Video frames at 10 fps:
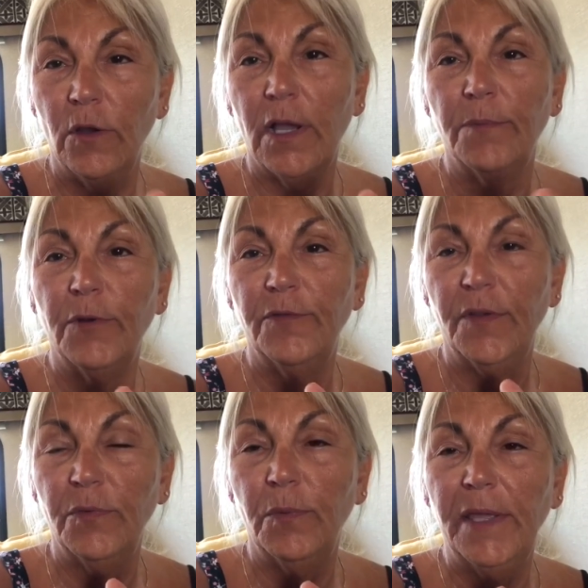hook up her
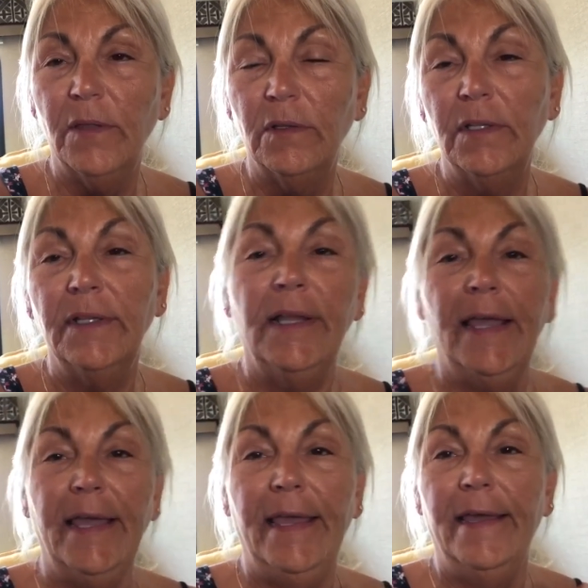fifth wheel
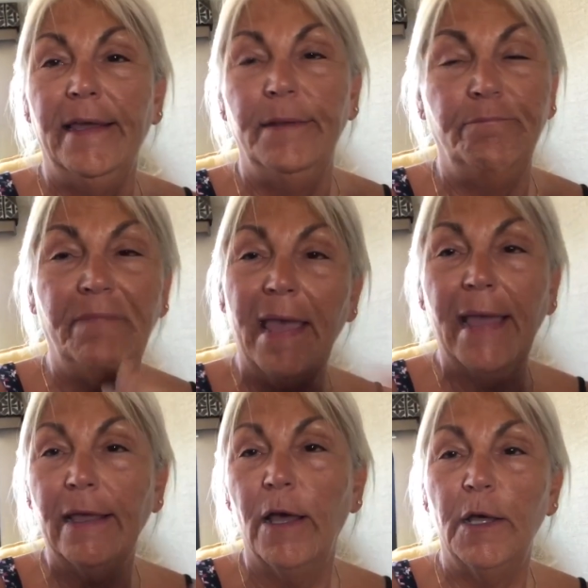and
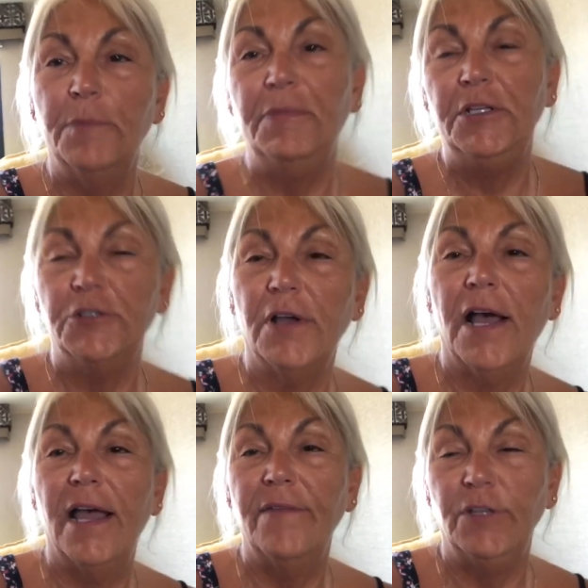back up and
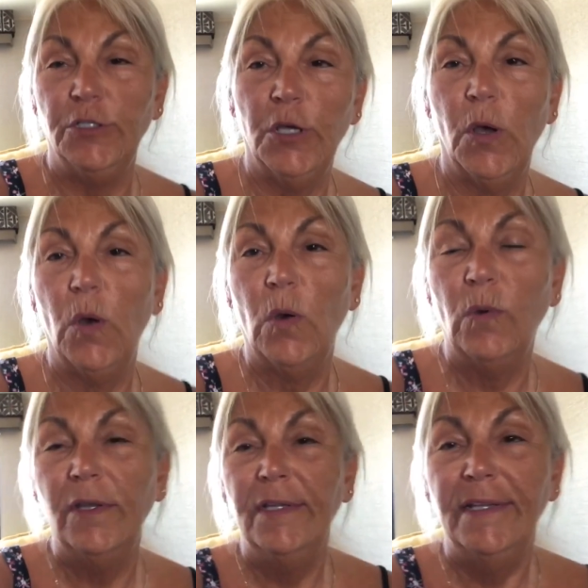drive and
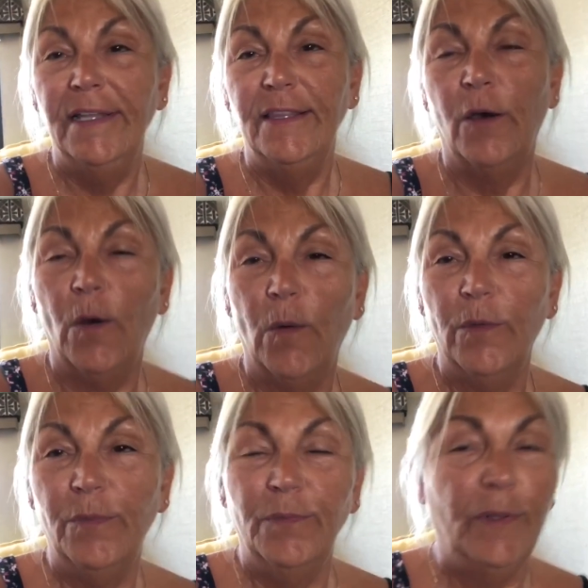tow the
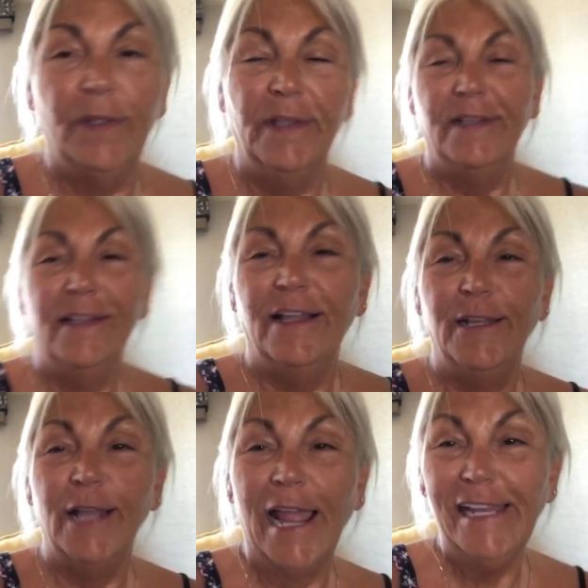whole
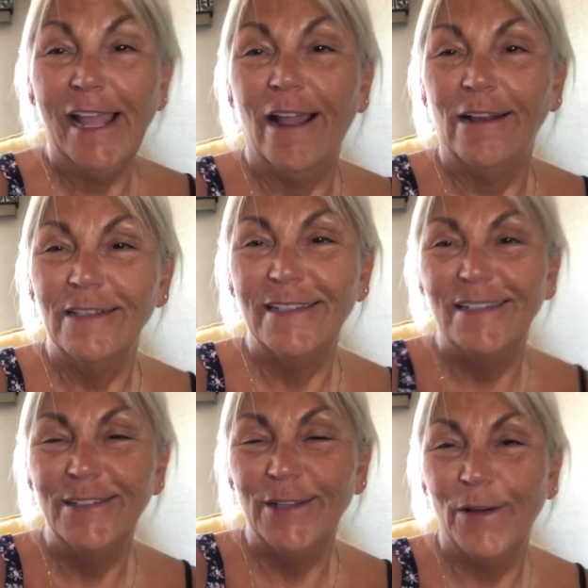nine yards.
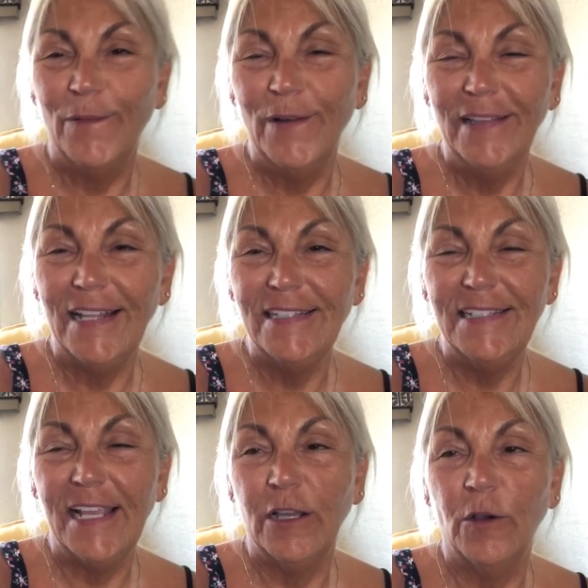So let's
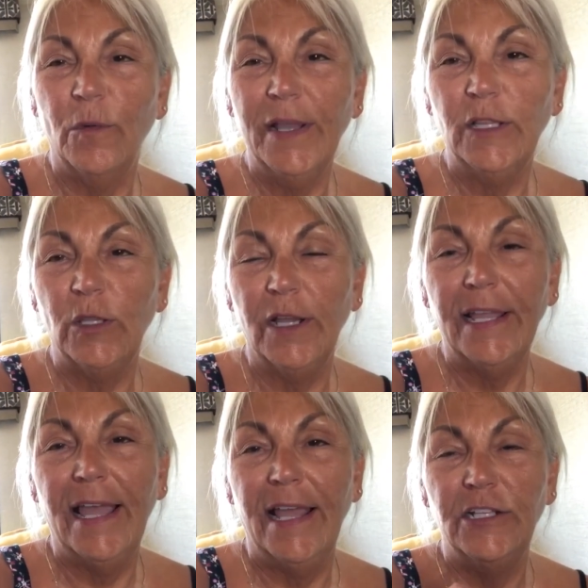take a quick look
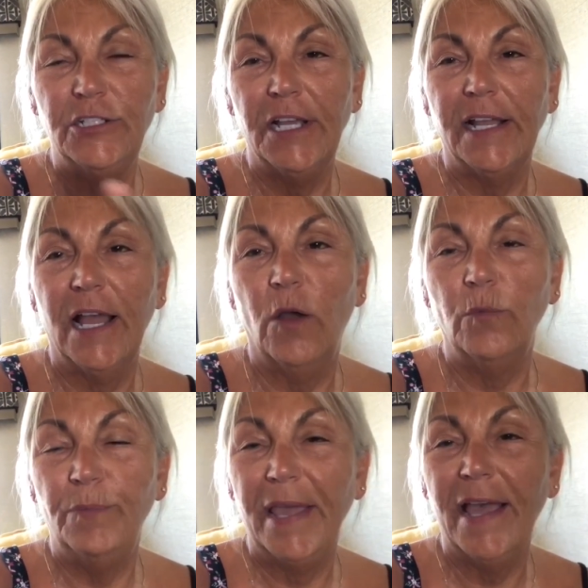and check
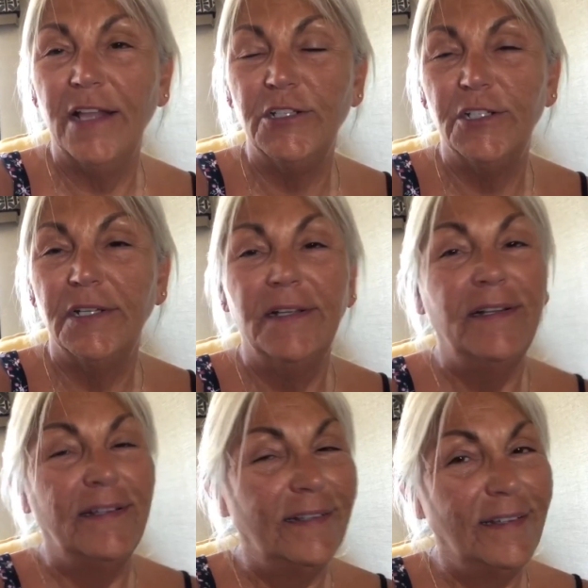out Badge.
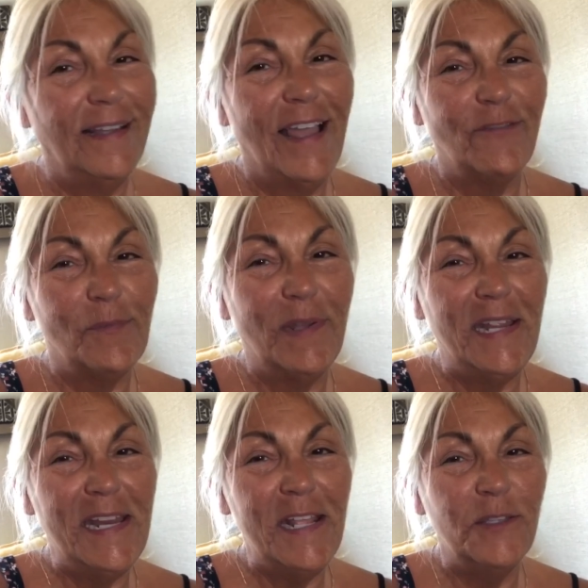
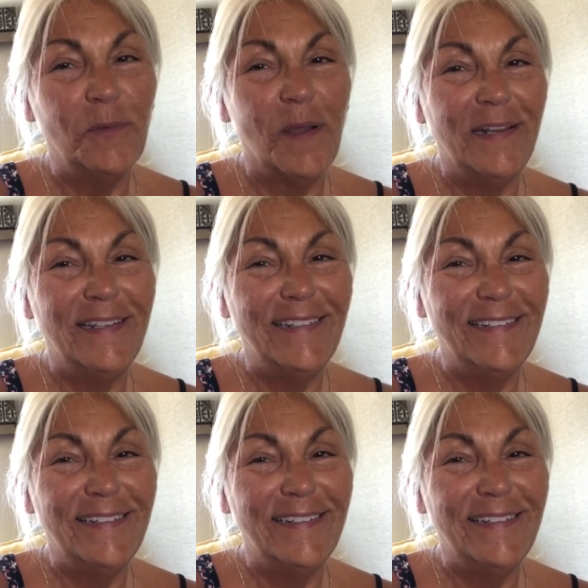Everybody needs one.